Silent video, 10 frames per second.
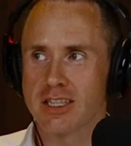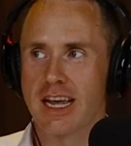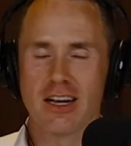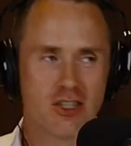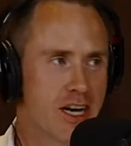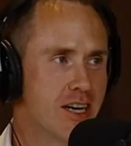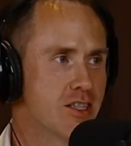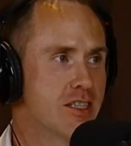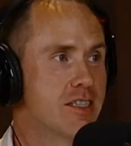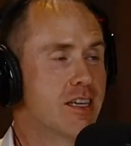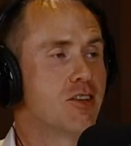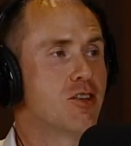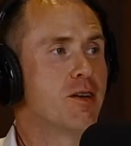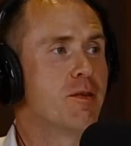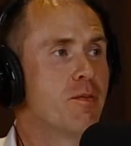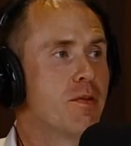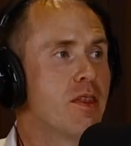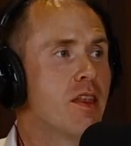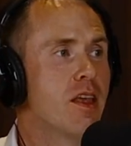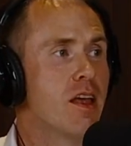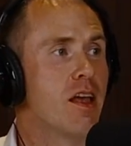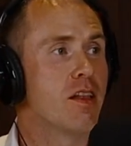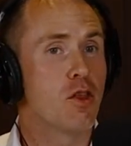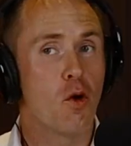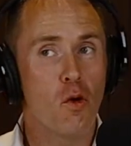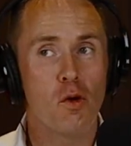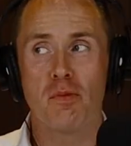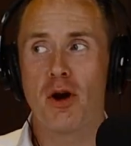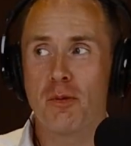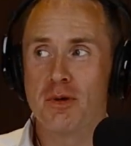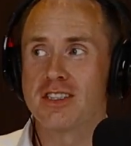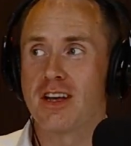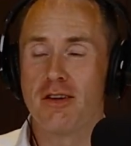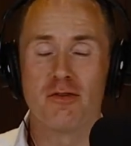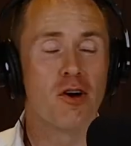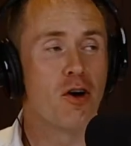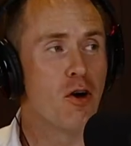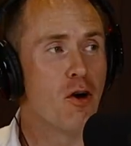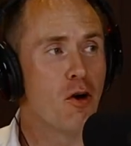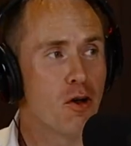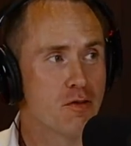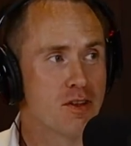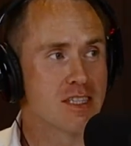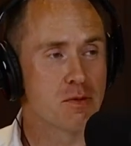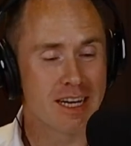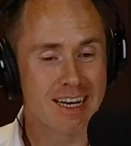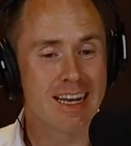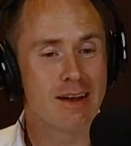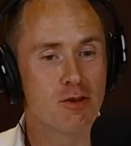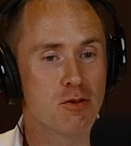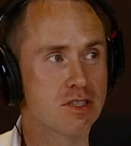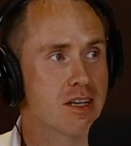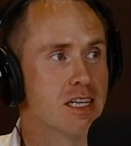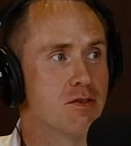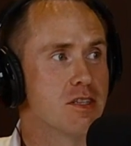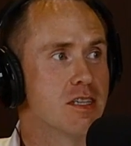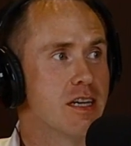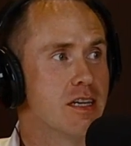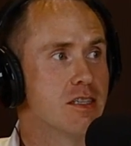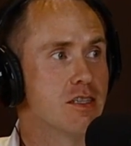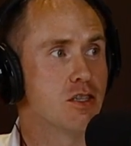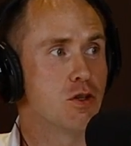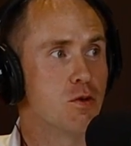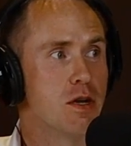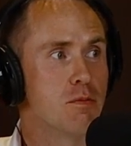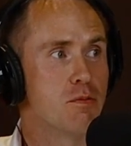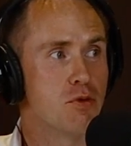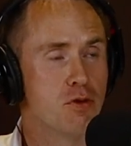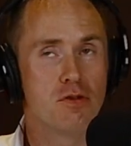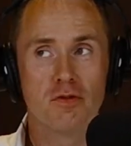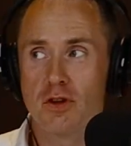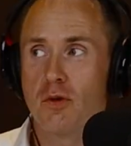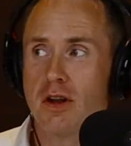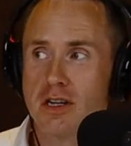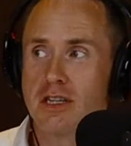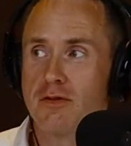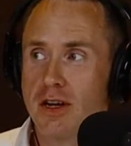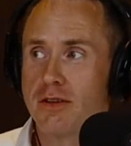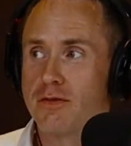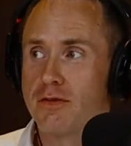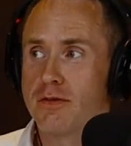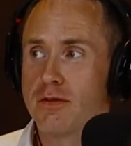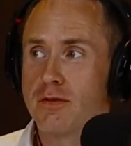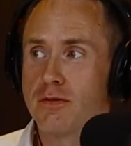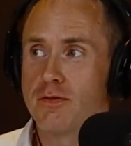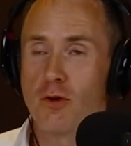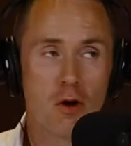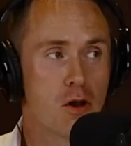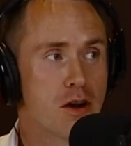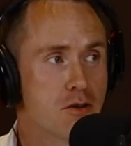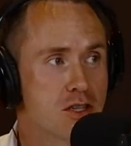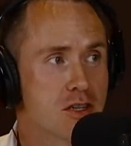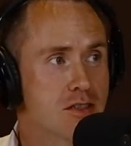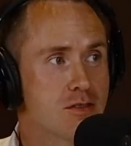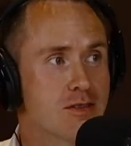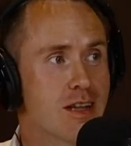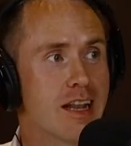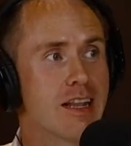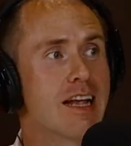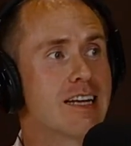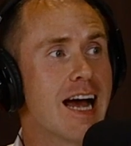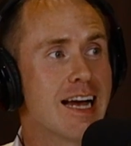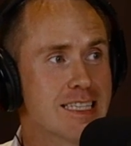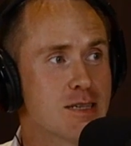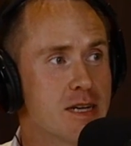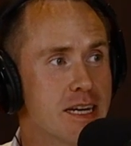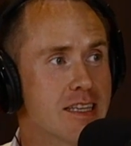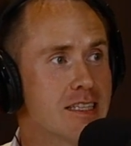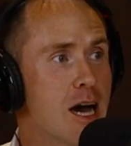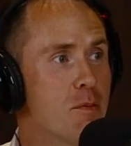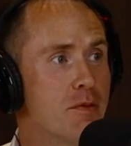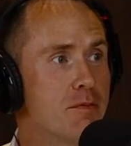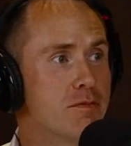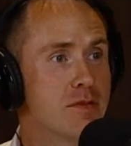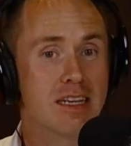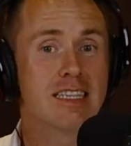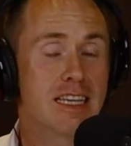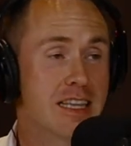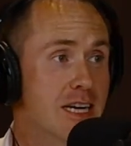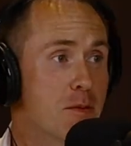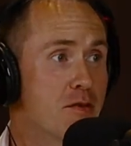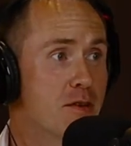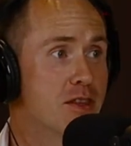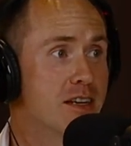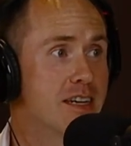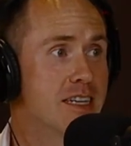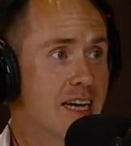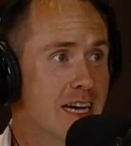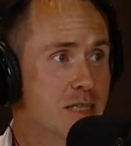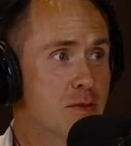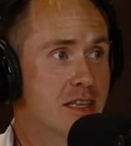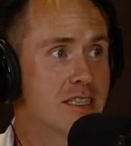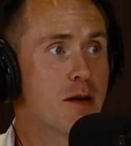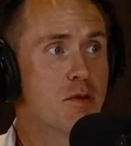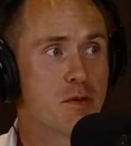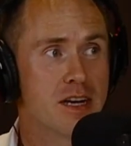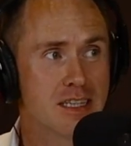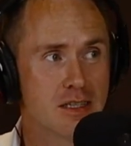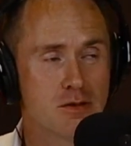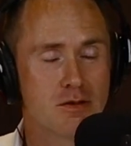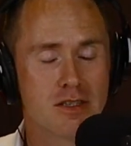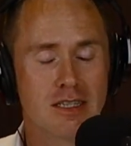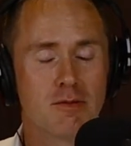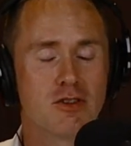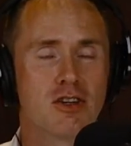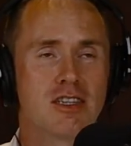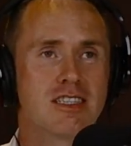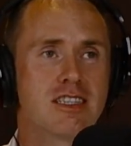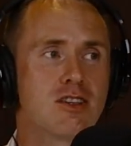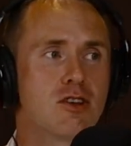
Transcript: scale changes, etc., the whole purpose of all of this, and we can never lose sight of it, is to improve the quality of life for all Irish citizens. And that has to be at the top. That is at the top of everything. It has to be at the top, and we need to demonstrate it as